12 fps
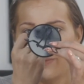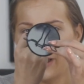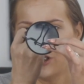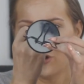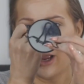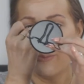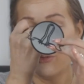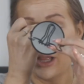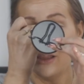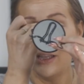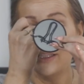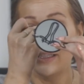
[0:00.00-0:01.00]
to make sure I
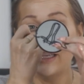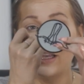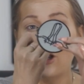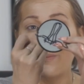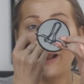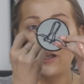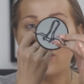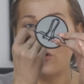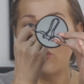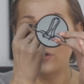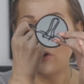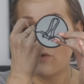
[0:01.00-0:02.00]
blend this in on my nose